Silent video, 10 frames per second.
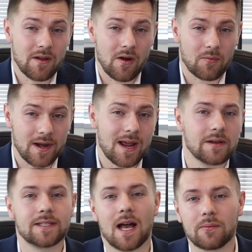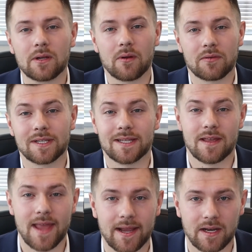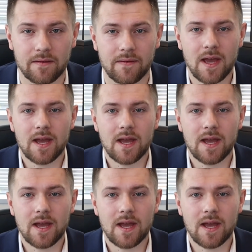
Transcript: know right now salary growth is in the negative.